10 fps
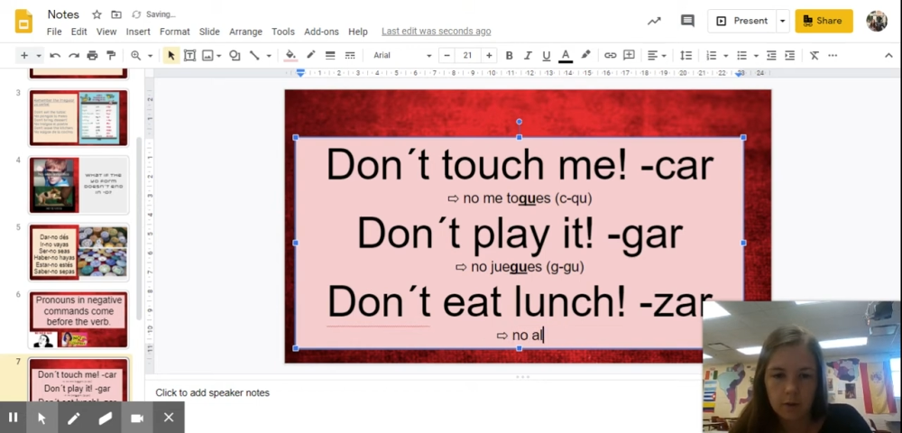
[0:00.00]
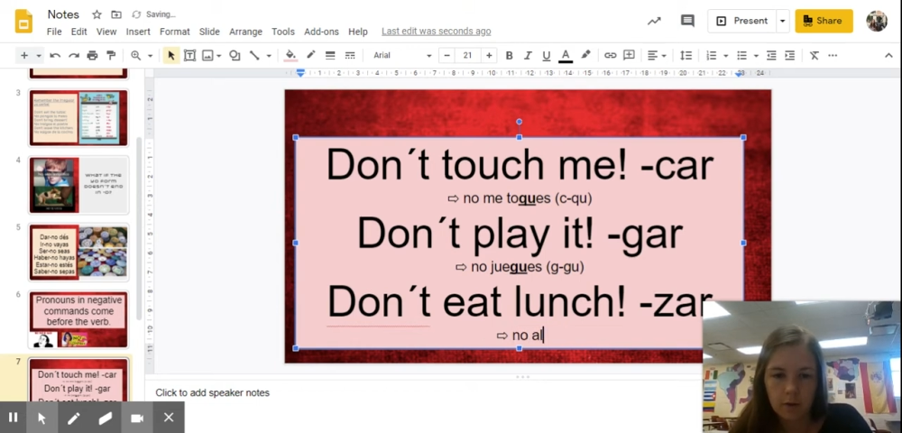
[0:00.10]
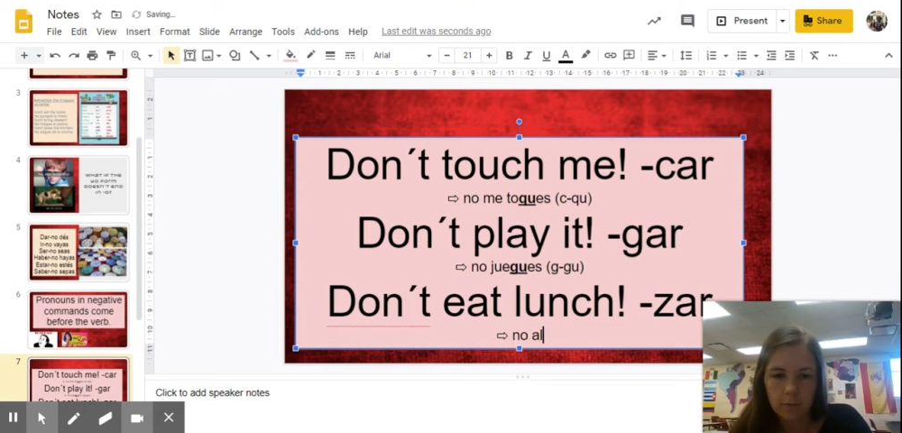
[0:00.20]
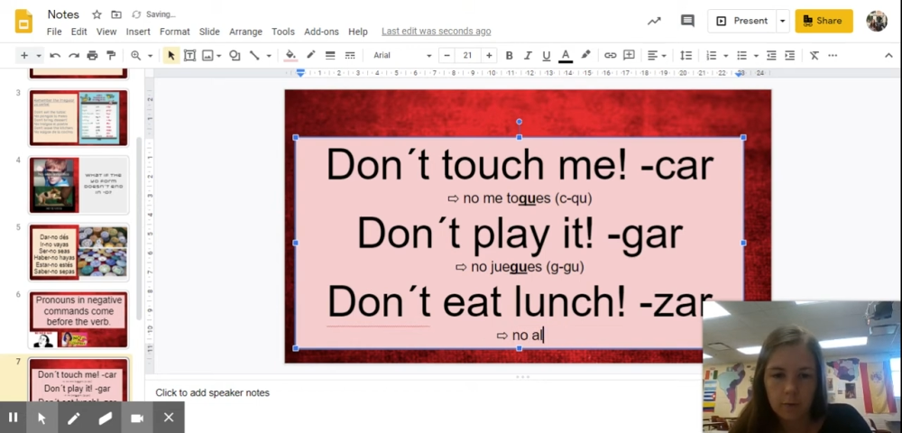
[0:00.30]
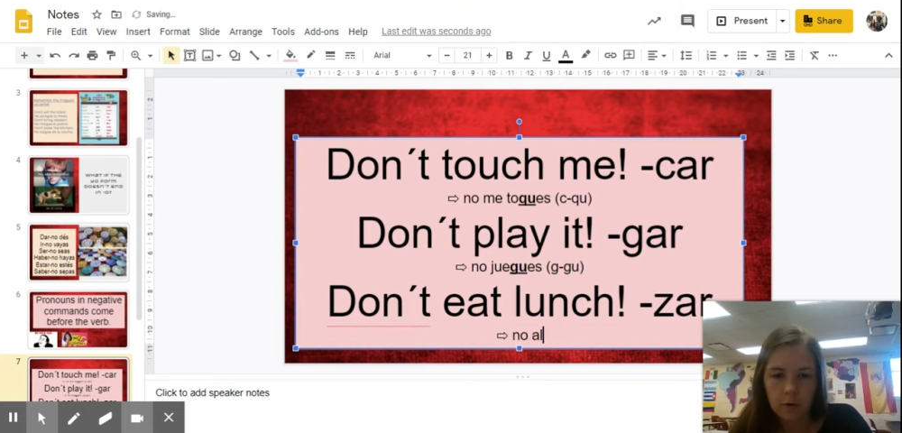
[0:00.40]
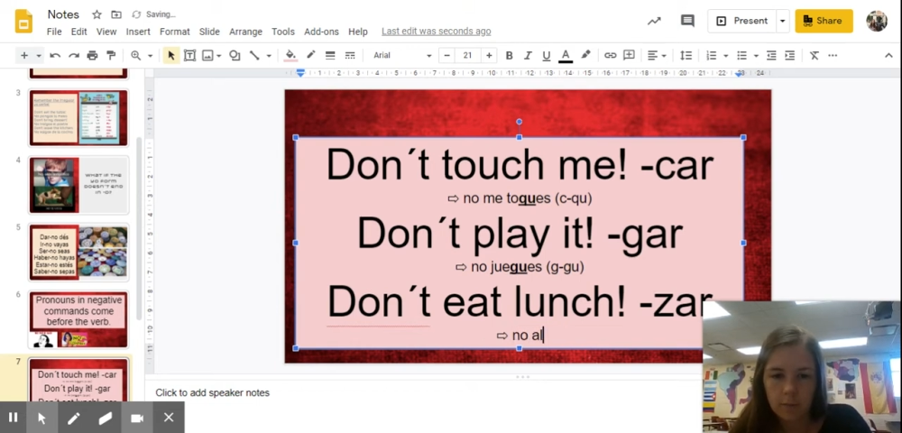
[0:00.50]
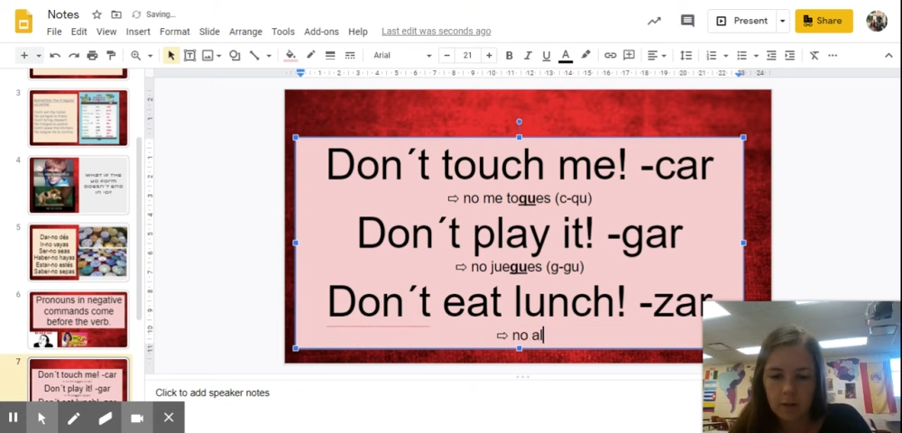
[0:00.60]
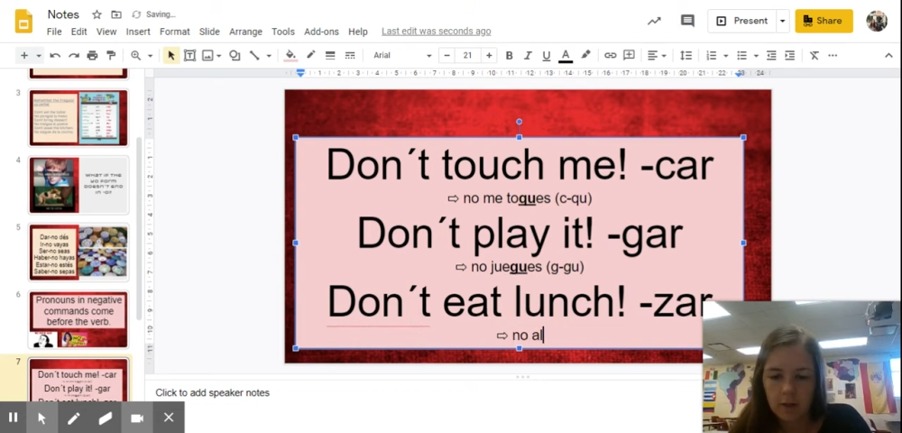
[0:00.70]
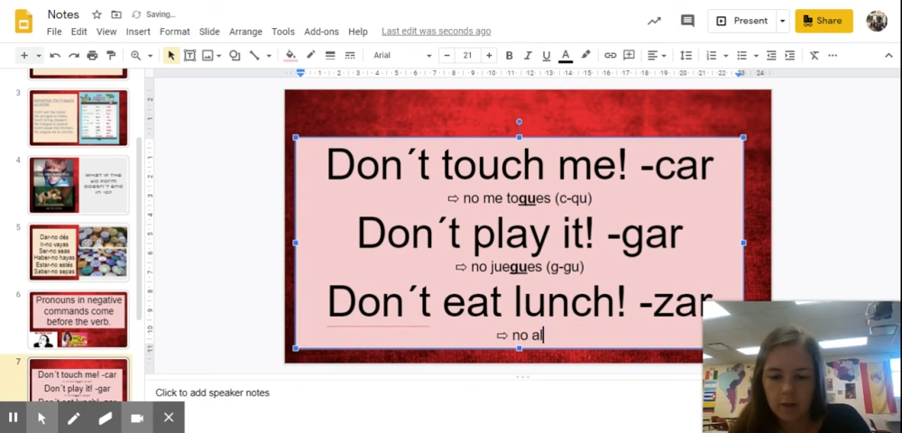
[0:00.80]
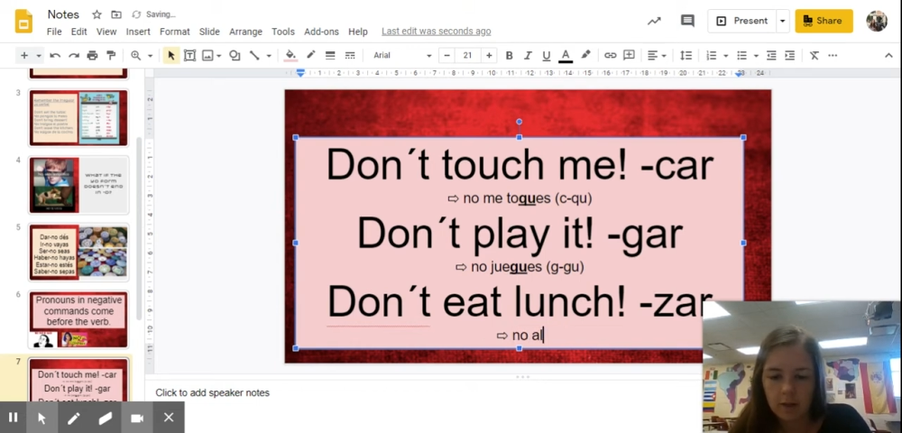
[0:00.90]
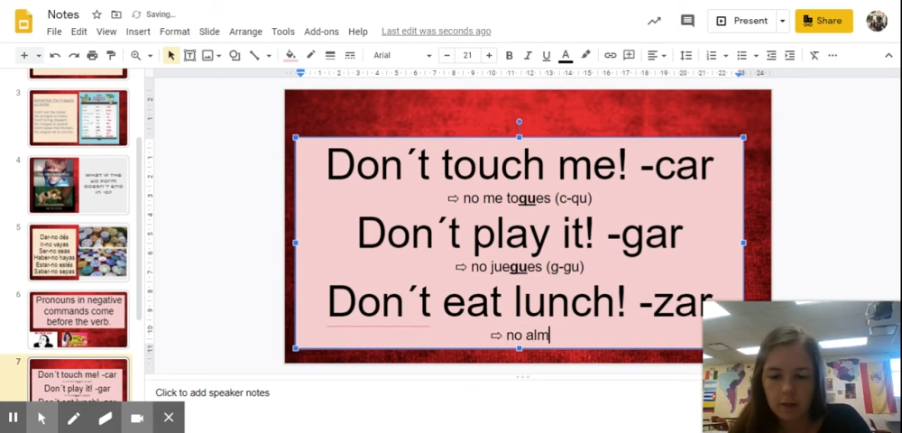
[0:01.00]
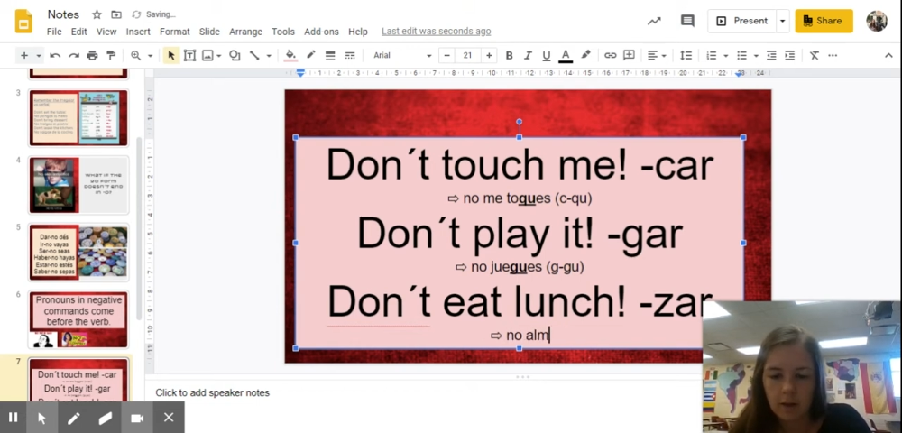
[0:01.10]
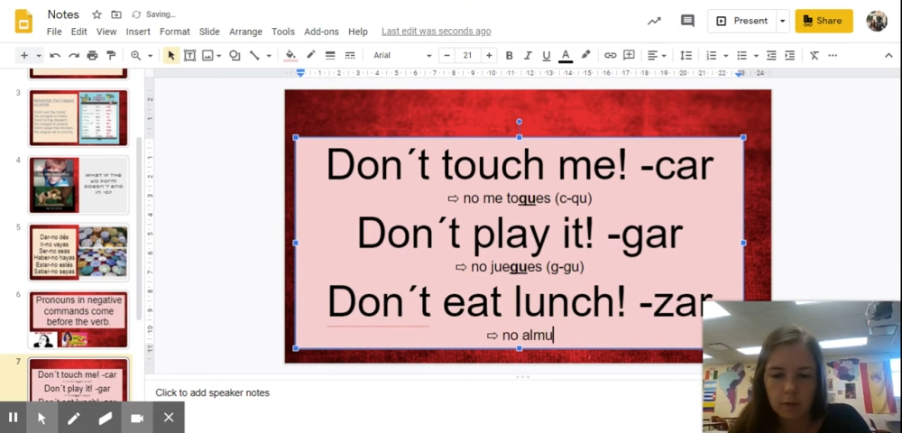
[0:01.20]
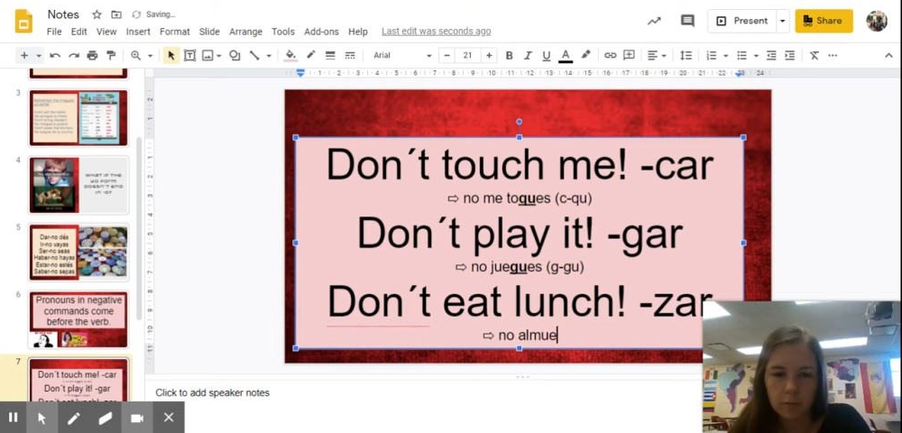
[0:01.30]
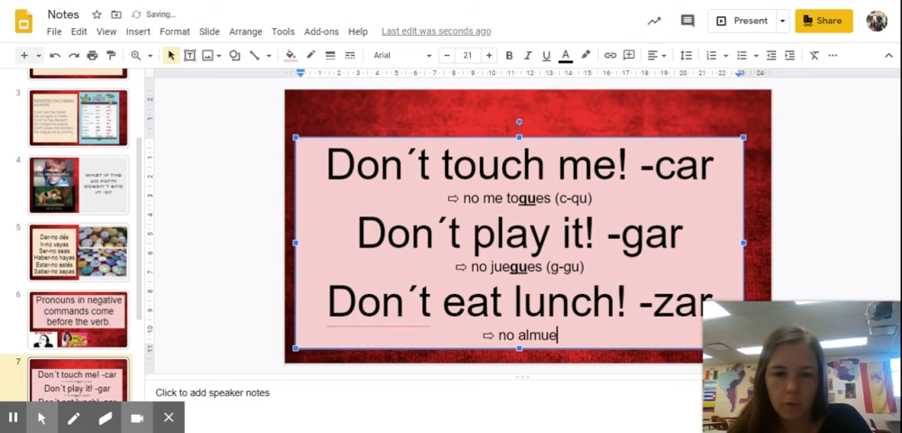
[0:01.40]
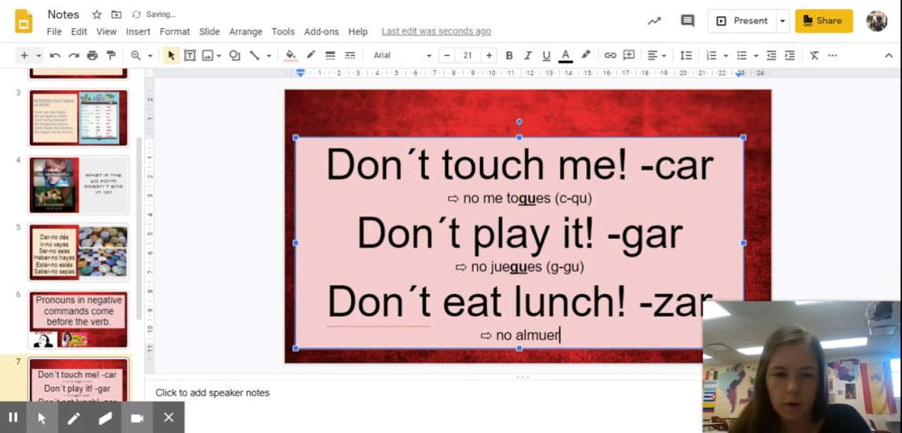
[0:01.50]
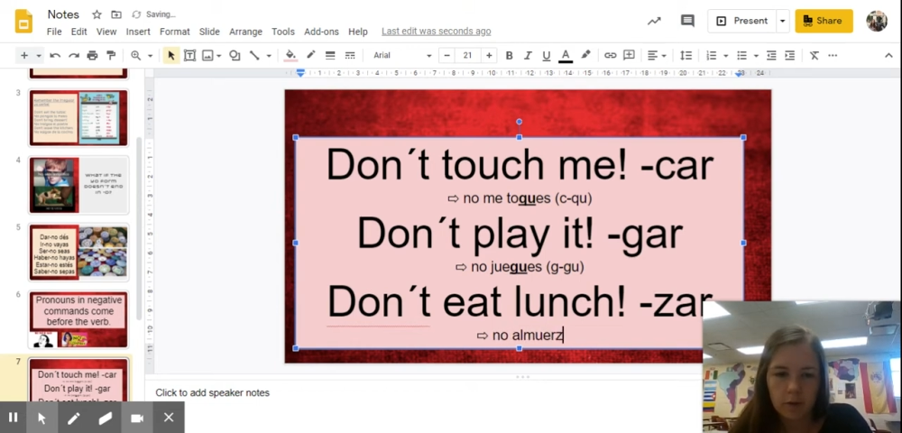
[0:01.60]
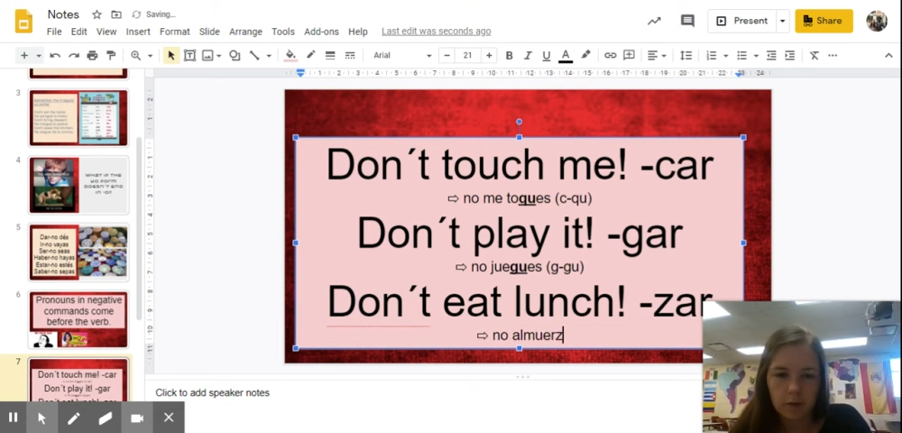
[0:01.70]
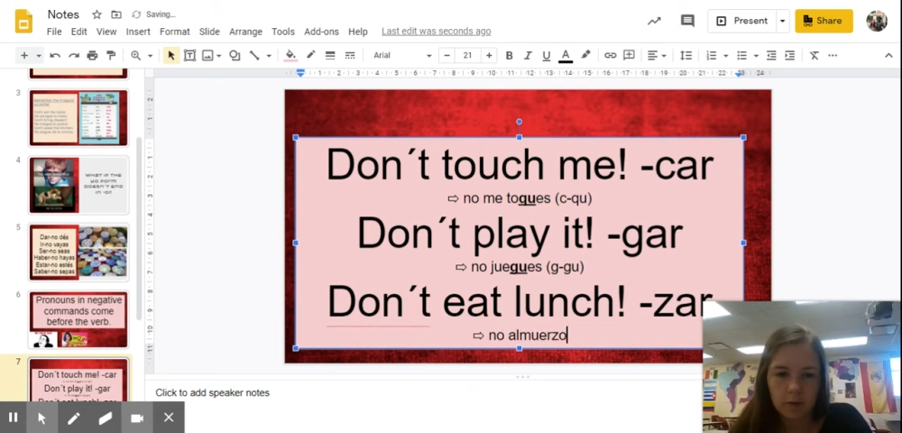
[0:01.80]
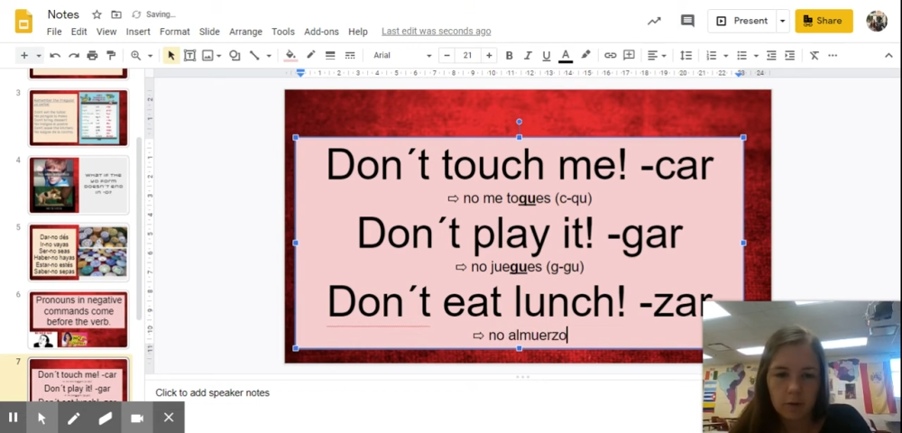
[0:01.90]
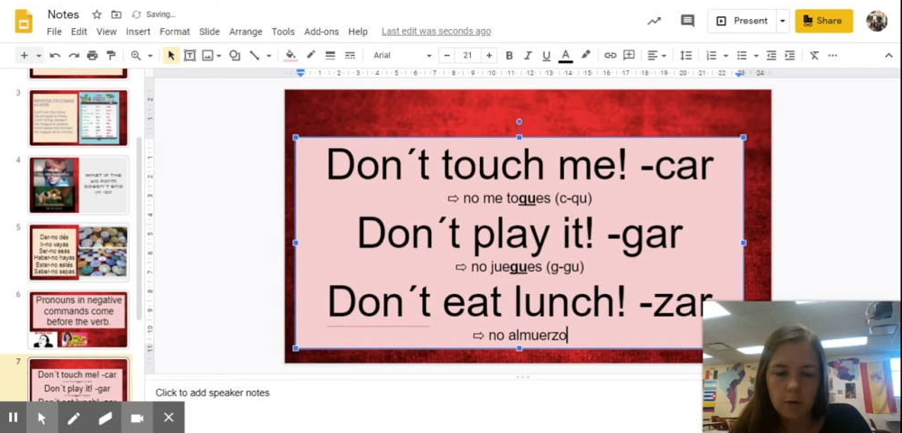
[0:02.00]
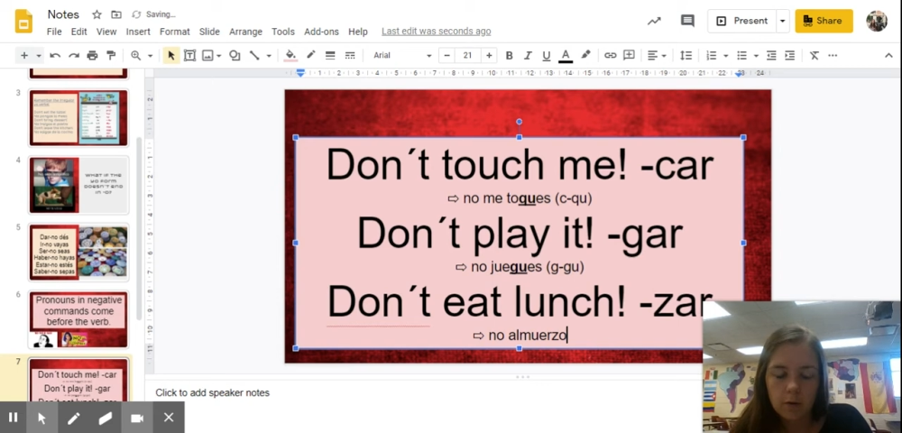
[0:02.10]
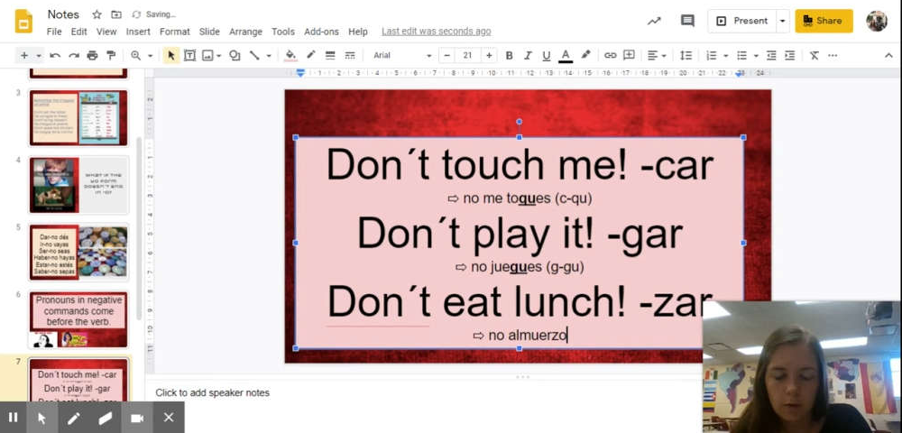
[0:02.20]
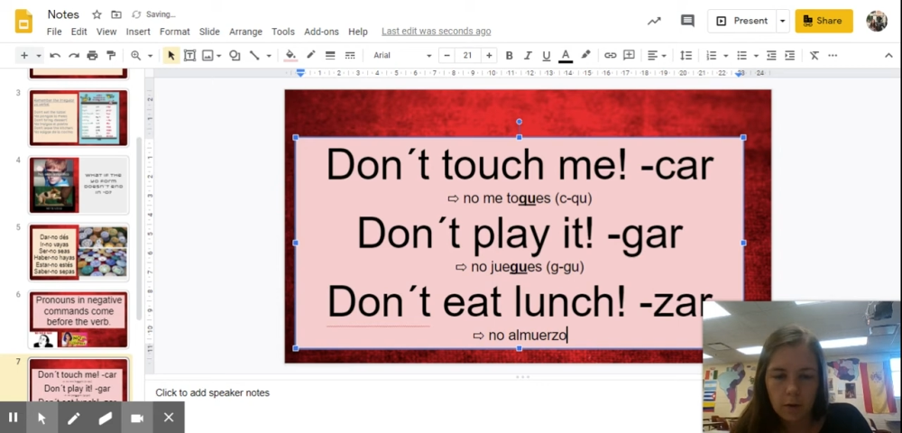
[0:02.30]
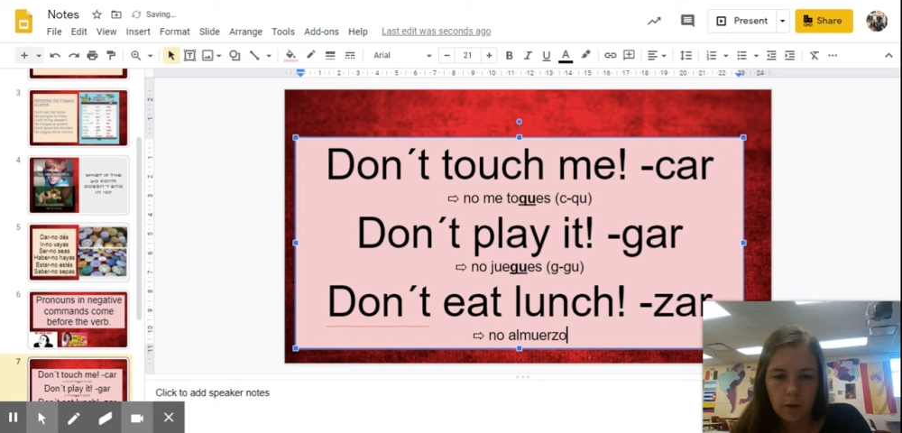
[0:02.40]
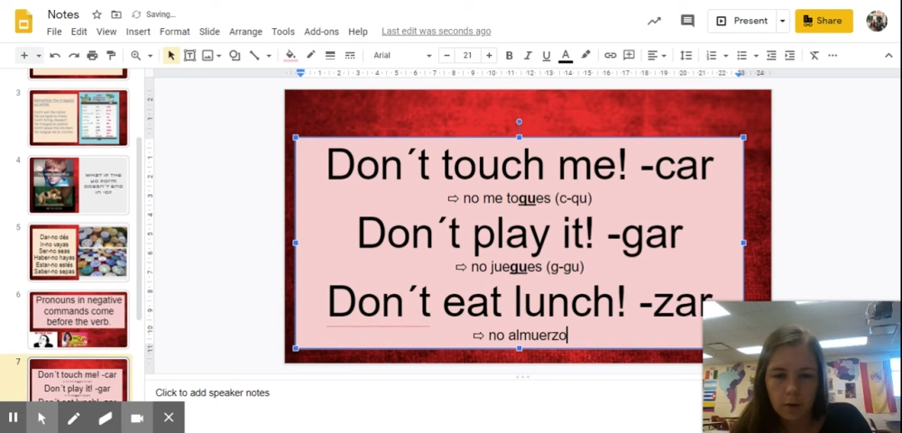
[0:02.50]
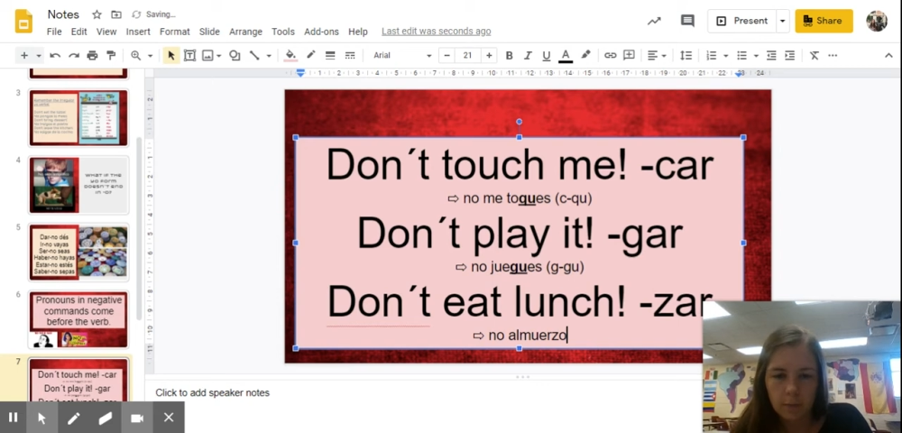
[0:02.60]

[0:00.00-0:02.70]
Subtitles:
The yo form is almuerzo.